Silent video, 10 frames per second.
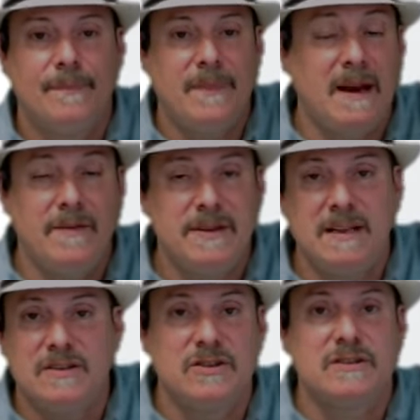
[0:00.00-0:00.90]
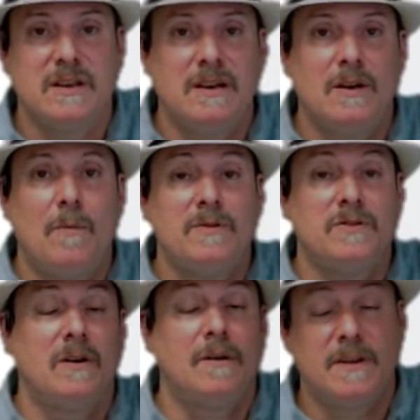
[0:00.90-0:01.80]
that everything is just going to go
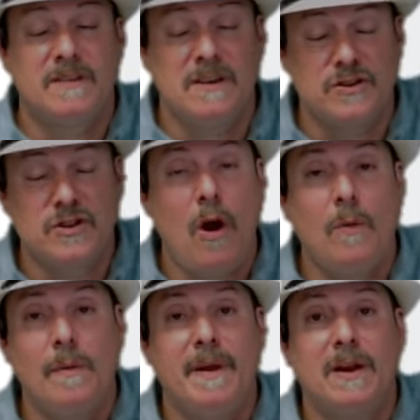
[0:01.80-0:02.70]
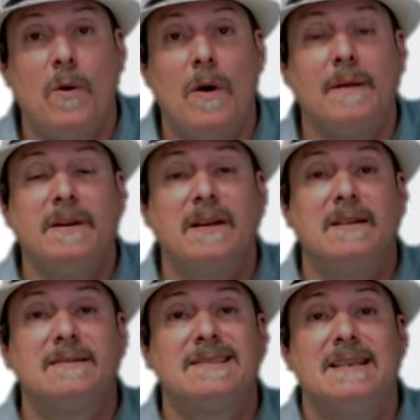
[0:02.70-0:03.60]
berserk. It's going to start with Bitcoin
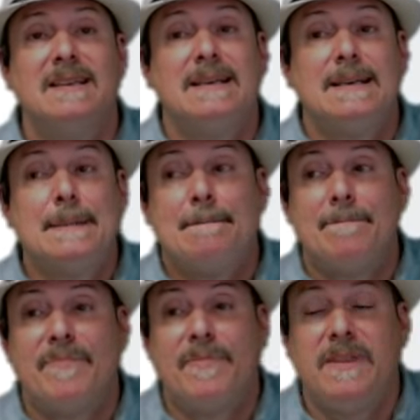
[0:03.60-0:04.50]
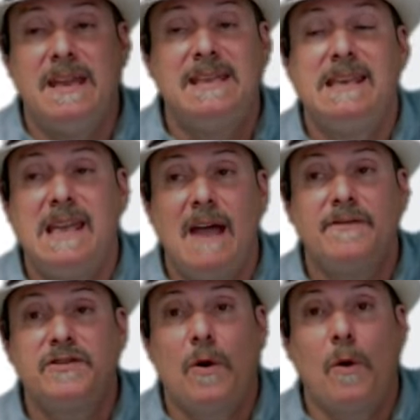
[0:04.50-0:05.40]
because the
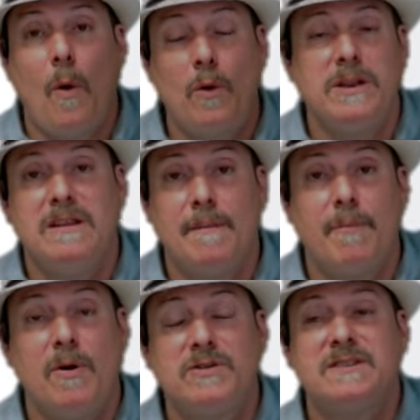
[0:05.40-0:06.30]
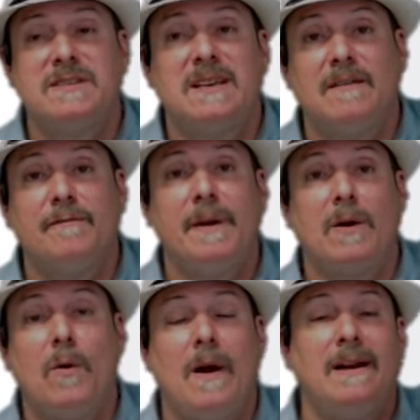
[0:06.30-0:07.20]
ETFs are only the purchasing of
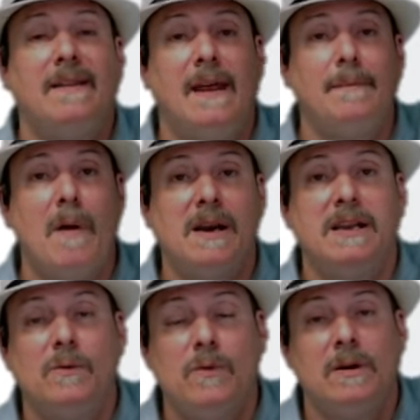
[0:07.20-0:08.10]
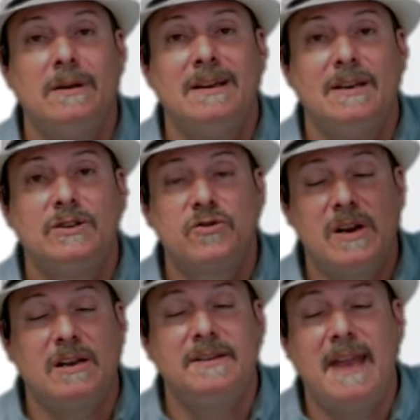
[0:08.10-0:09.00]
Bitcoin, and then money will
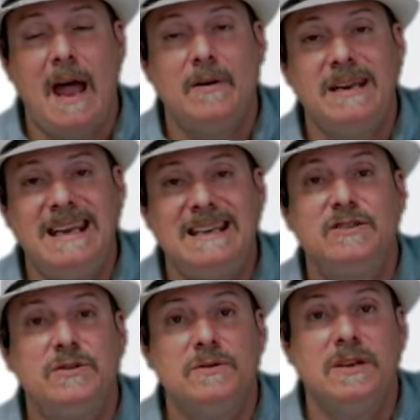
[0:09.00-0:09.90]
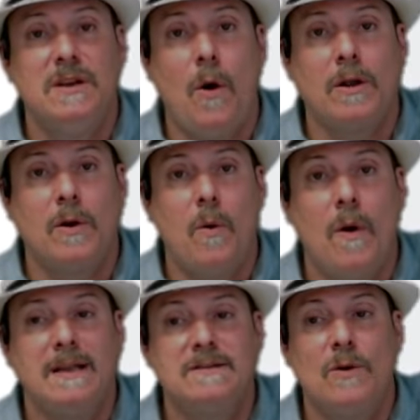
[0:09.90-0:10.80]
trickle down into the
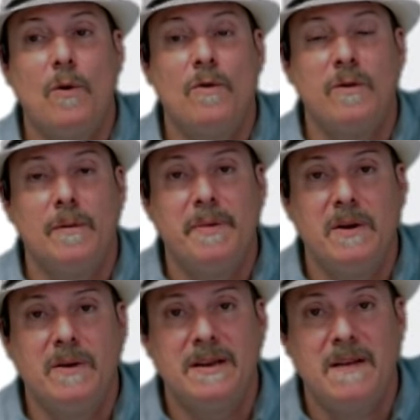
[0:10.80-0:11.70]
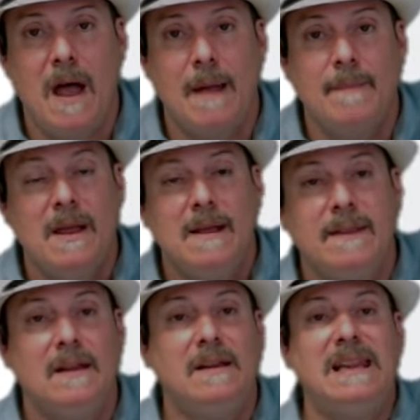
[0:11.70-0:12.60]
altcoins over a period of time.
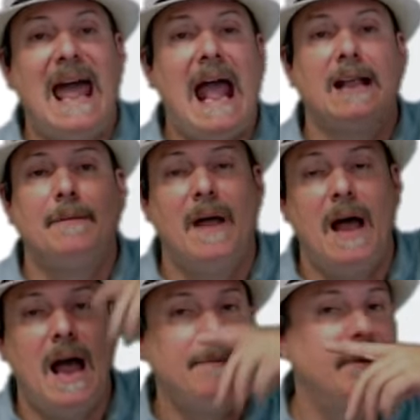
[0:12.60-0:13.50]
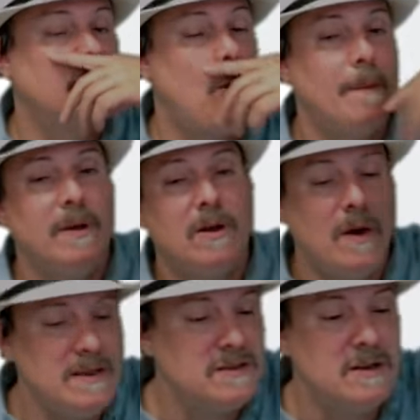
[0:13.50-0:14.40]
They'll lag behind Bitcoin.
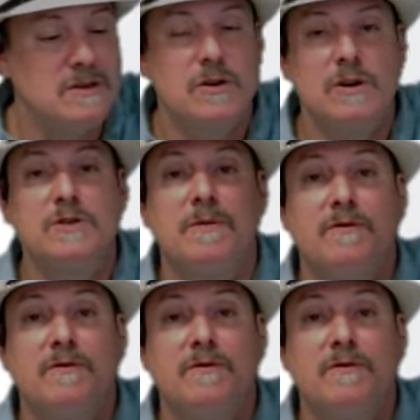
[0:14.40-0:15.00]
Bitcoin is going to surge